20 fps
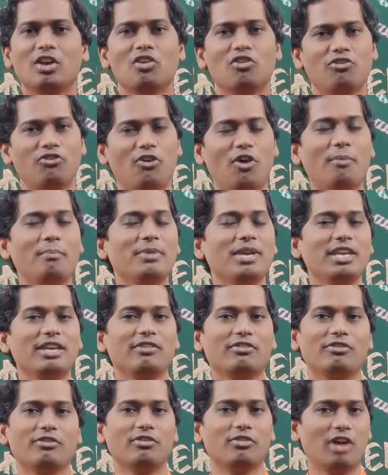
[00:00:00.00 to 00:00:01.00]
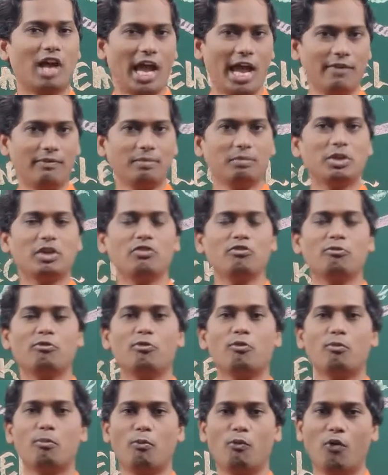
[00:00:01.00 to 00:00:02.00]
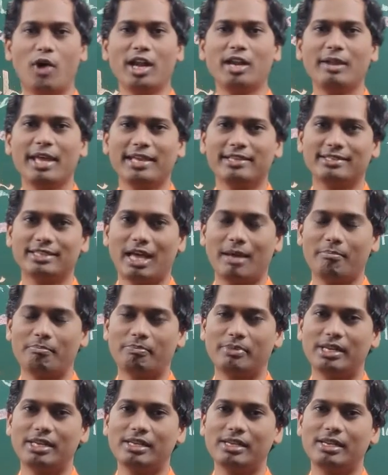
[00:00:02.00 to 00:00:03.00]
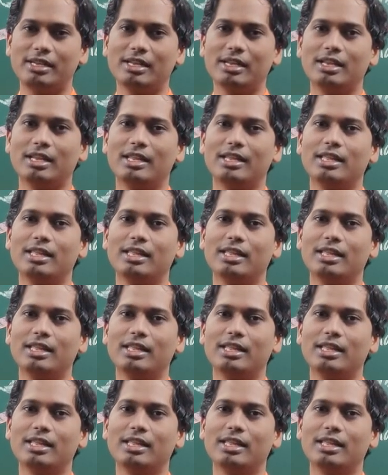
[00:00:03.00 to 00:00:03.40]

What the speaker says: For me, I will give one example.